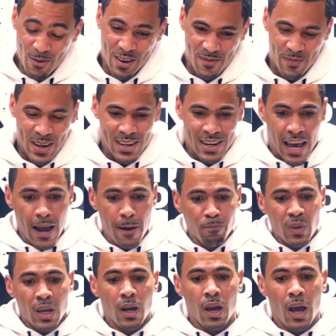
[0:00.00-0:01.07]
We've been there.
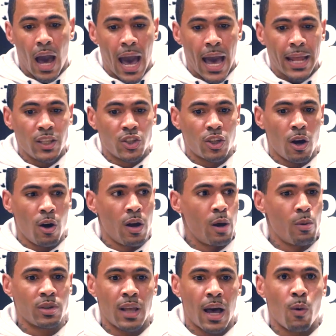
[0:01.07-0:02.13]
And so it
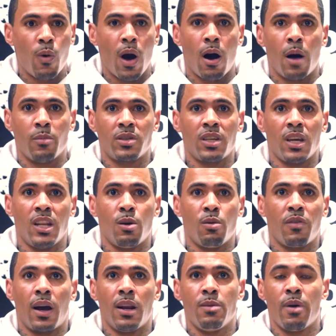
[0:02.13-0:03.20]
was like, wow, I'm sitting here with
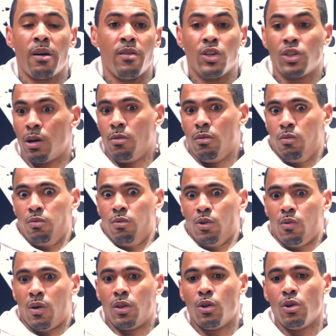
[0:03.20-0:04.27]
Halle Berry, so what
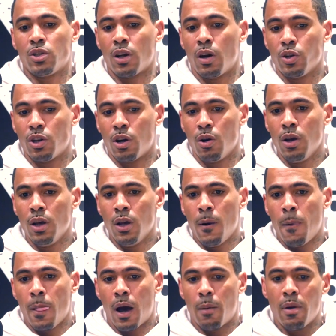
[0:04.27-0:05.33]
do I do? So,
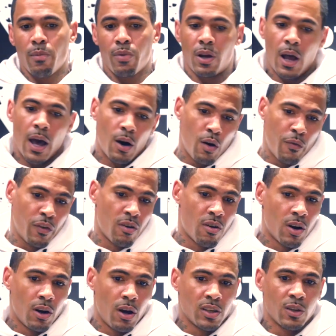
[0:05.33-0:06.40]
remember like offered her a
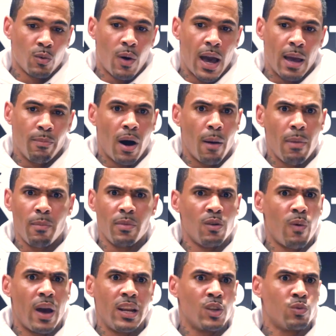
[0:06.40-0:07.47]
glass of wine, but I remember the
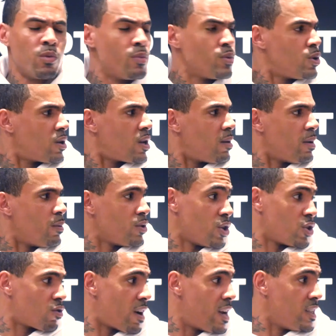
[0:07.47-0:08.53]
way this woman was looking at me was
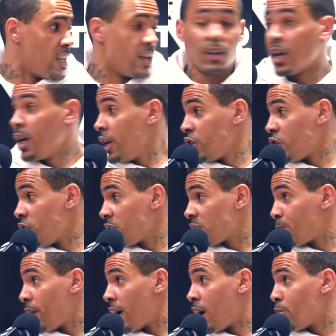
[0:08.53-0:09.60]
just crazy. She just
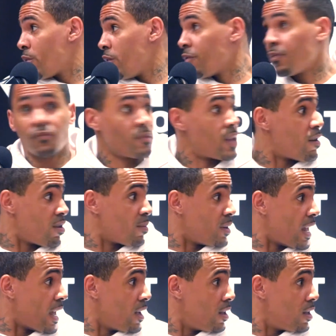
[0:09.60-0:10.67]
split up with Eric
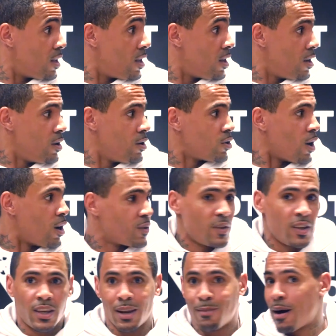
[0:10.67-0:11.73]
Benet. So I was
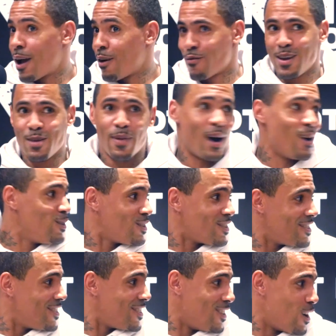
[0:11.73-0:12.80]
thinking, am I a rebound?
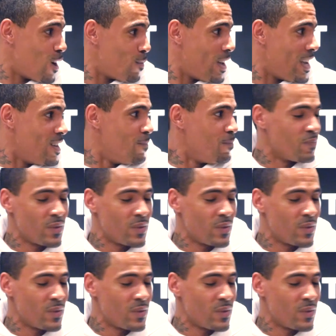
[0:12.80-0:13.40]
You know what I mean?